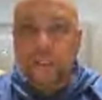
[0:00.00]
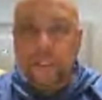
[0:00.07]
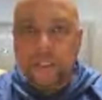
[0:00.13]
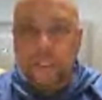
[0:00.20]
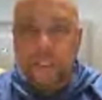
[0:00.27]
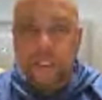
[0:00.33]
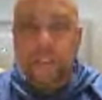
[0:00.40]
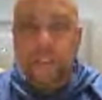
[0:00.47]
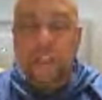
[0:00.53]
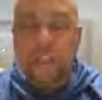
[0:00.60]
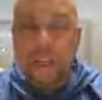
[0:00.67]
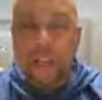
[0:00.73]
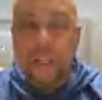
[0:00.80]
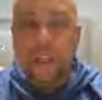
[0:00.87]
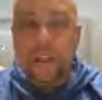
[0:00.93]
We've
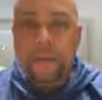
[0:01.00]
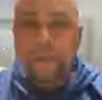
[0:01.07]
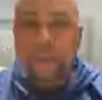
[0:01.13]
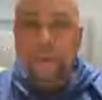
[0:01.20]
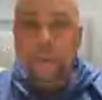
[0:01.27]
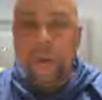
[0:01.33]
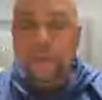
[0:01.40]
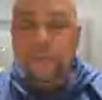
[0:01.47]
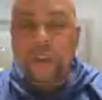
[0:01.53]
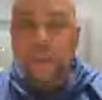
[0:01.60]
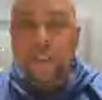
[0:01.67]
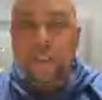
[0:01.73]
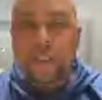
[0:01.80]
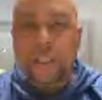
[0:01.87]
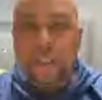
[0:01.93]
consistently
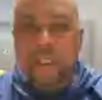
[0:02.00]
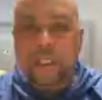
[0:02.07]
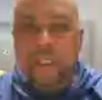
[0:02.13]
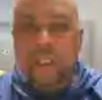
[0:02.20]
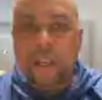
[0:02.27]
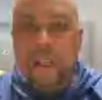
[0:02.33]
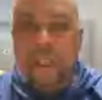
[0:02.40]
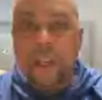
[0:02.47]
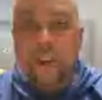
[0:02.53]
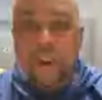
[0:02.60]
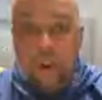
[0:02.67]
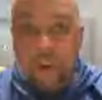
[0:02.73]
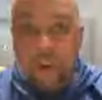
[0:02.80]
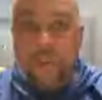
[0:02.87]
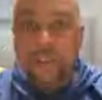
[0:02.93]
lost to Nigeria.
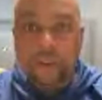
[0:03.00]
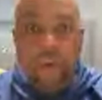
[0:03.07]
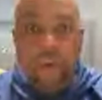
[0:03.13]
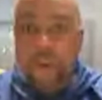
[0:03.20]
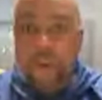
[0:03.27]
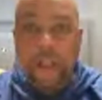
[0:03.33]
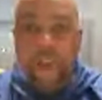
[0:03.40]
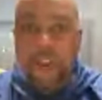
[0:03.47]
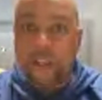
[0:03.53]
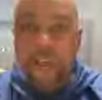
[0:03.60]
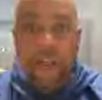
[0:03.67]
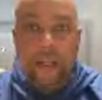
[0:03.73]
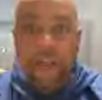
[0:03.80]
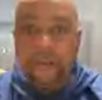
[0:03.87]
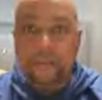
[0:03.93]
Every time
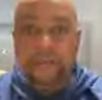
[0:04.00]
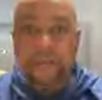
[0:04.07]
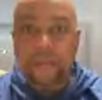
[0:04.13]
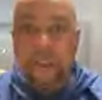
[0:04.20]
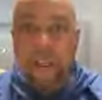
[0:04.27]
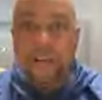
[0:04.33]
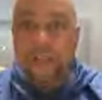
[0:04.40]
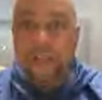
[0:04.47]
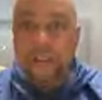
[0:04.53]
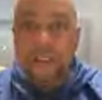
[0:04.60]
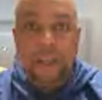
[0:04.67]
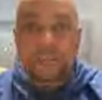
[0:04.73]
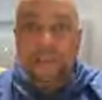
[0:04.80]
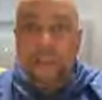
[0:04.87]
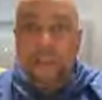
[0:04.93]
something big comes up,
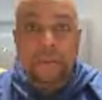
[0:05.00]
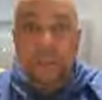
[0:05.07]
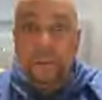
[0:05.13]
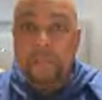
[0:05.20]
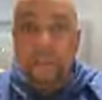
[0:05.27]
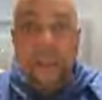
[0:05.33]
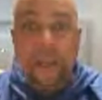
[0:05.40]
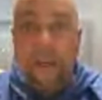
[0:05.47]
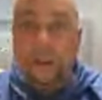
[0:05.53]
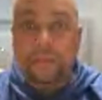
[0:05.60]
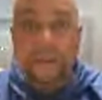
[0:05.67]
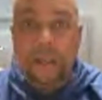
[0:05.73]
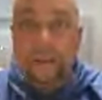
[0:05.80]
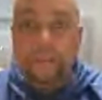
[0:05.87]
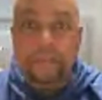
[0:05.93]

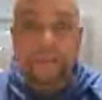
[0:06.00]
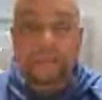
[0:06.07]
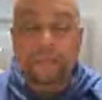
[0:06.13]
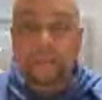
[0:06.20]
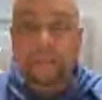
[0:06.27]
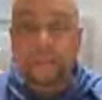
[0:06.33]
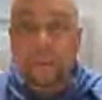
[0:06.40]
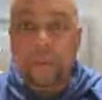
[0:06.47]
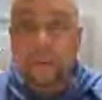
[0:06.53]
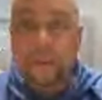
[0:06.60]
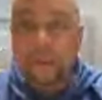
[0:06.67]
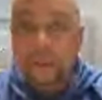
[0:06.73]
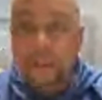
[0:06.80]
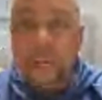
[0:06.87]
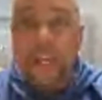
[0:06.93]
Nigeria always beat
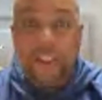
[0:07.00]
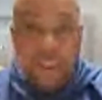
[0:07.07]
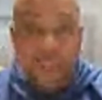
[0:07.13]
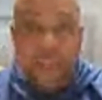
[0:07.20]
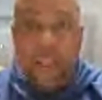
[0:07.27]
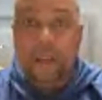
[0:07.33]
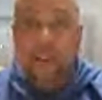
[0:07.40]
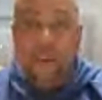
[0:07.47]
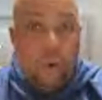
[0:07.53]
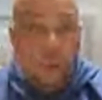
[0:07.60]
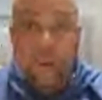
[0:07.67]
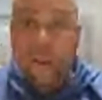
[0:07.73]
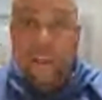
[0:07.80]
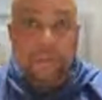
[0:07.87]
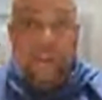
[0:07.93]
us. It's like
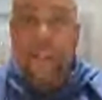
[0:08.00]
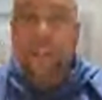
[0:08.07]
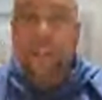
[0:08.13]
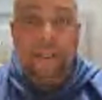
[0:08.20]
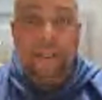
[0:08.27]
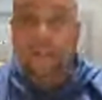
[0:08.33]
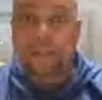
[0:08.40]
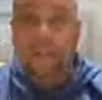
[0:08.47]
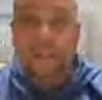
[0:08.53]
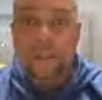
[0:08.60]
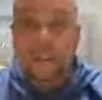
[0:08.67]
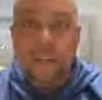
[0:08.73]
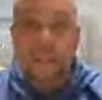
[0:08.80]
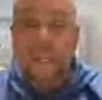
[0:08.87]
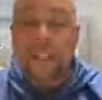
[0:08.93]
us against
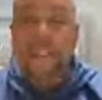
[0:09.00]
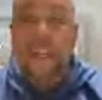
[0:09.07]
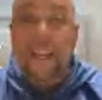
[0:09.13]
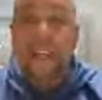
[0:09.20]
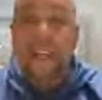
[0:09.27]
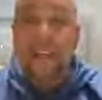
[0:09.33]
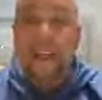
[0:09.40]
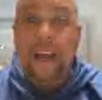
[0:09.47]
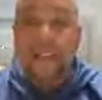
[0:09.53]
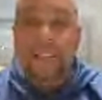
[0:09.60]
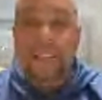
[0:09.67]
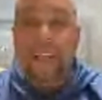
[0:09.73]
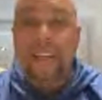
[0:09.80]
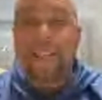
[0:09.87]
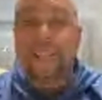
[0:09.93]
Australia at rugby.
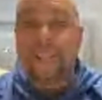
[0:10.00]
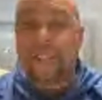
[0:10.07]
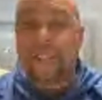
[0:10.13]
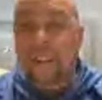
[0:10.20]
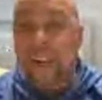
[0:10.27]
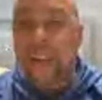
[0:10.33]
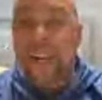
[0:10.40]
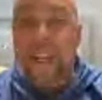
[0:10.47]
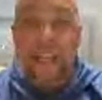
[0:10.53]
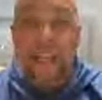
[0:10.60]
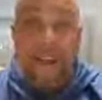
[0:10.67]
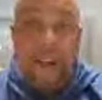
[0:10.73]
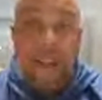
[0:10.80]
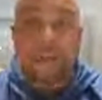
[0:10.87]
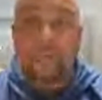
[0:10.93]
We play
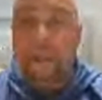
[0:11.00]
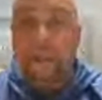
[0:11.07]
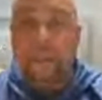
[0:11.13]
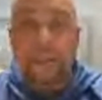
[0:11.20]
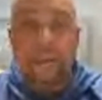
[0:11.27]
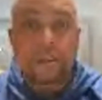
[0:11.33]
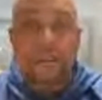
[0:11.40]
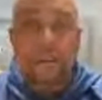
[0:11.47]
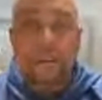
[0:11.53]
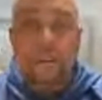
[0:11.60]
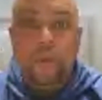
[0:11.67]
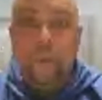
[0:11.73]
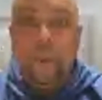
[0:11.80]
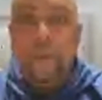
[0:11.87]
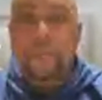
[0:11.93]
Australia anywhere at
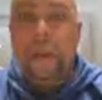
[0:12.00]
rugby.